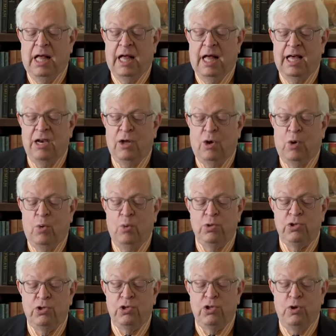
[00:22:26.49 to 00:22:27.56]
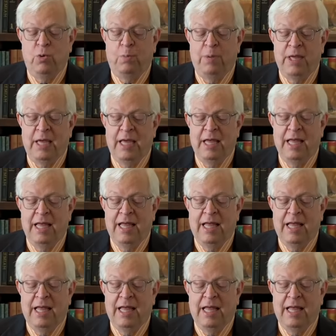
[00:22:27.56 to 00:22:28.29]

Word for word: Otto, Snoopy,